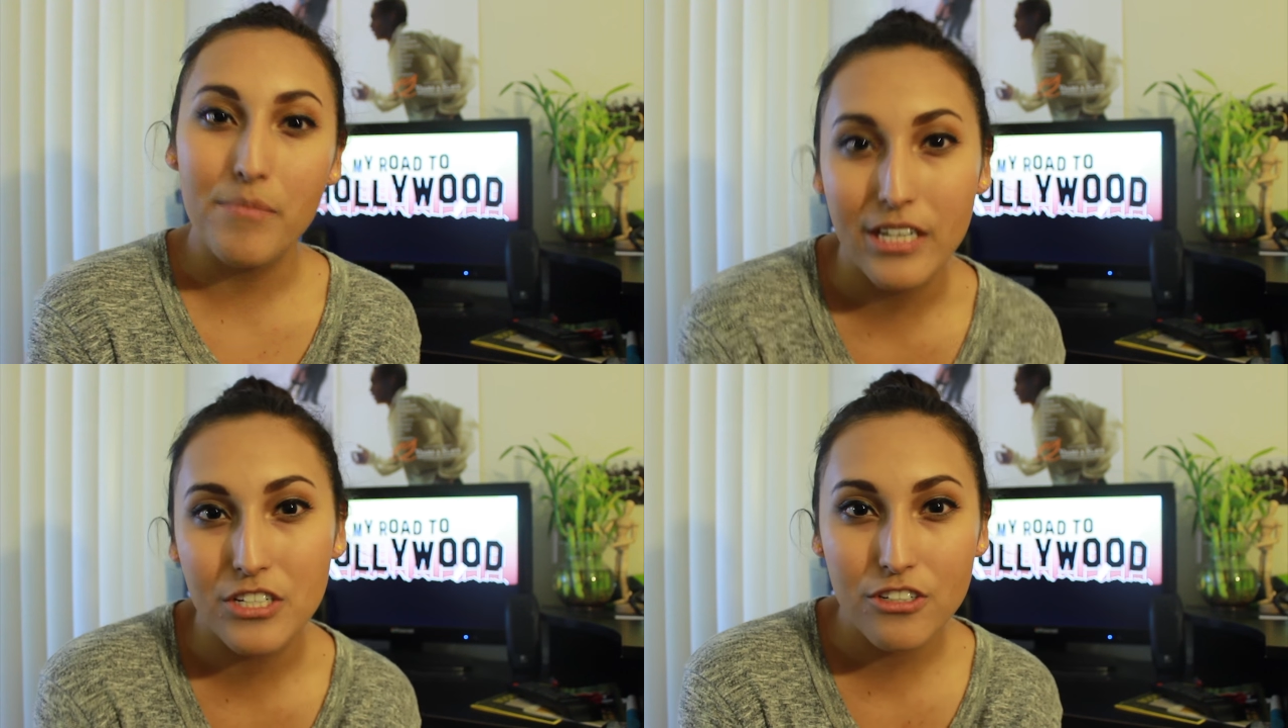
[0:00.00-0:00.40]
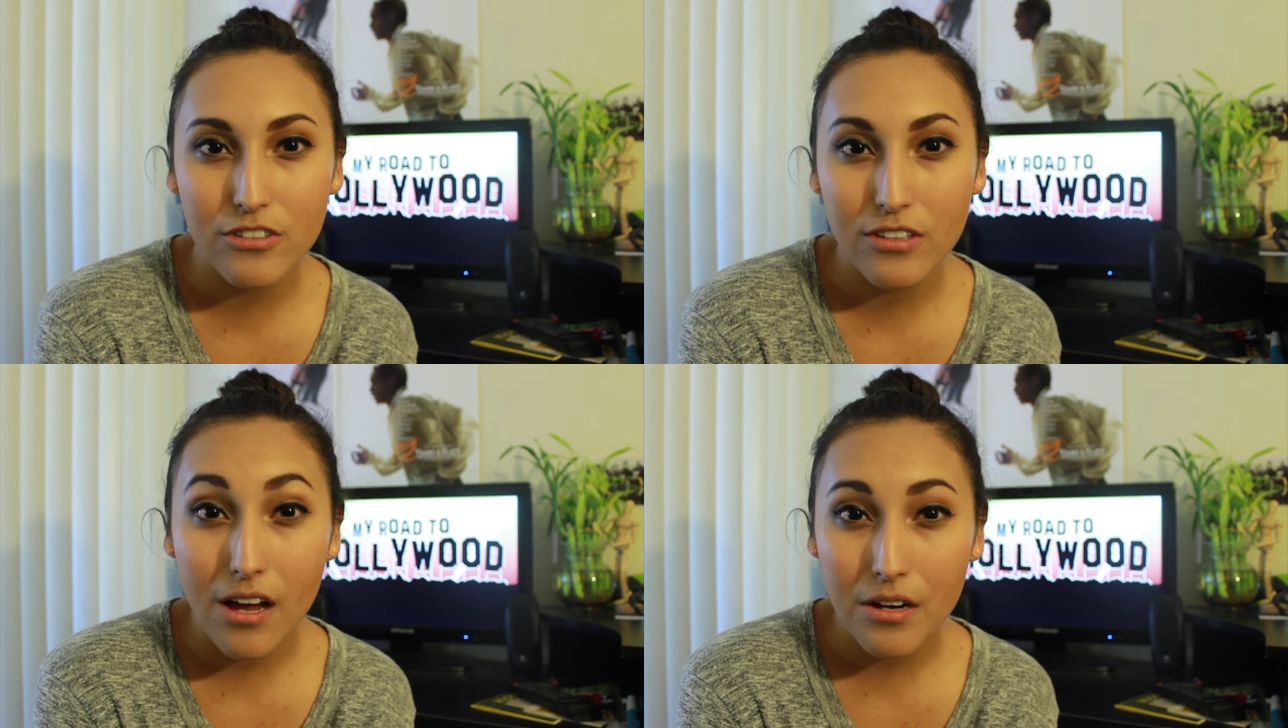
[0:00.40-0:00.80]
We're at
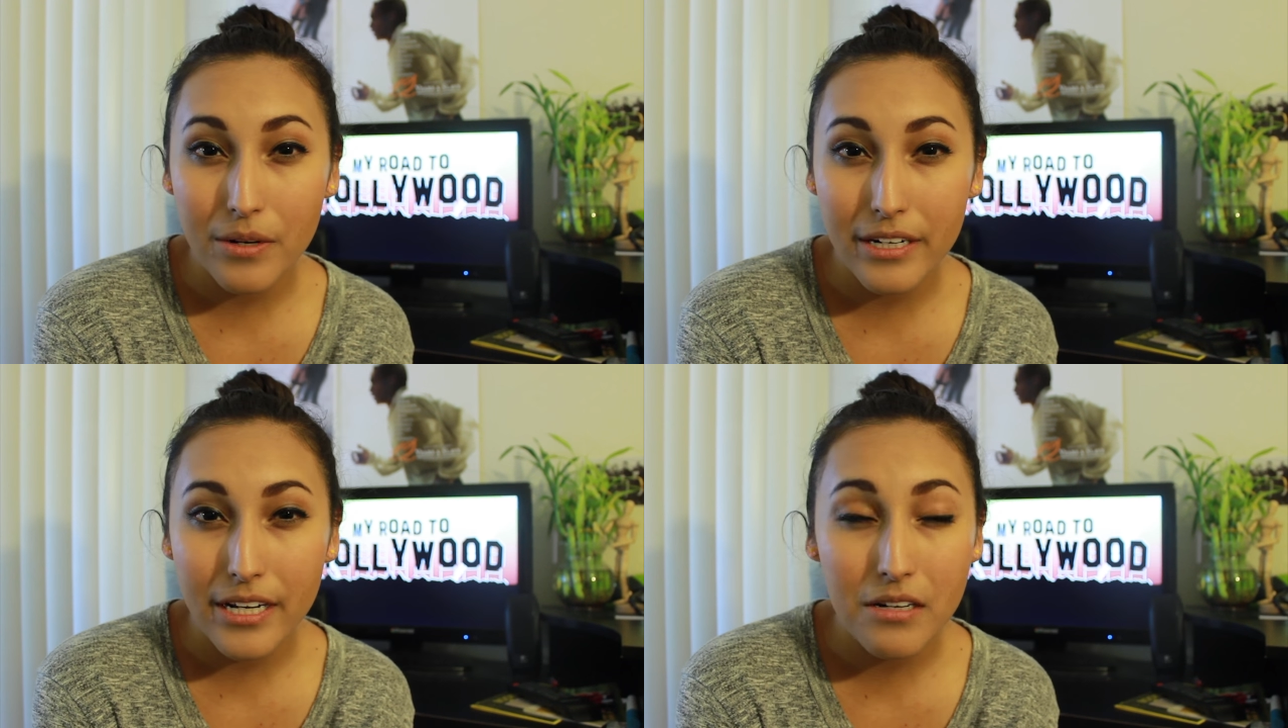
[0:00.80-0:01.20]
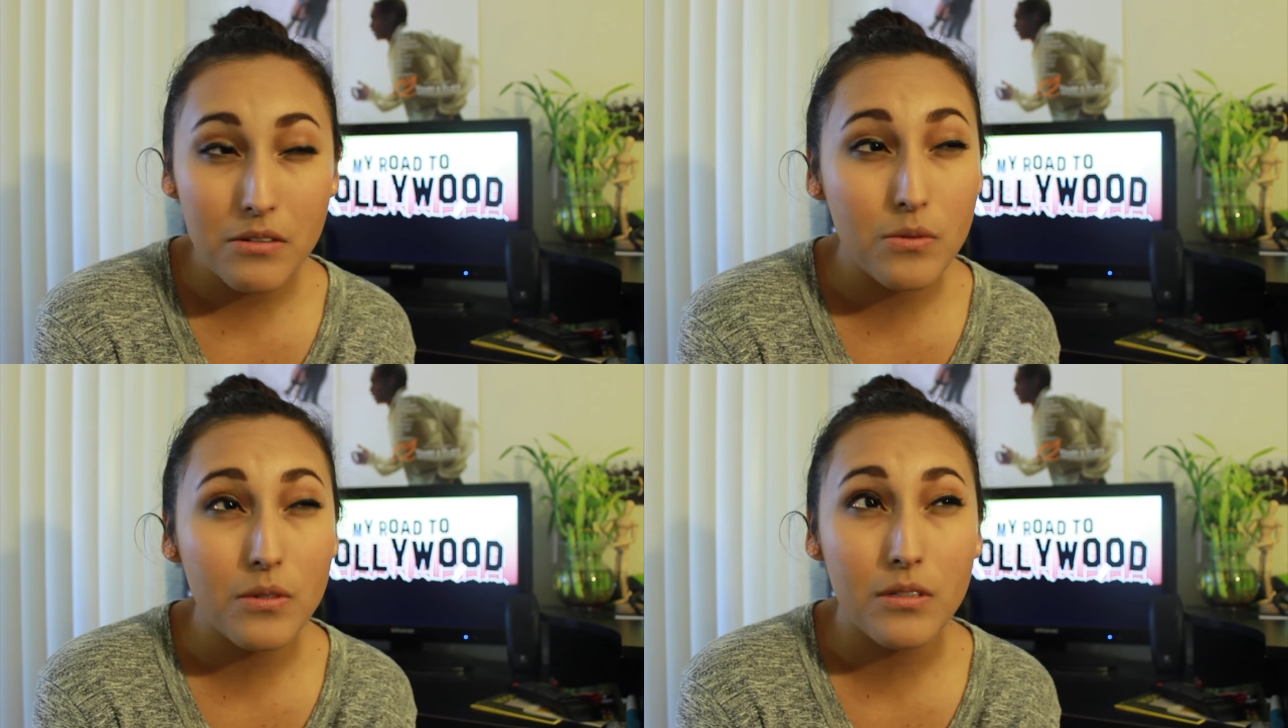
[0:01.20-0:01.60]
Picture Lock right now.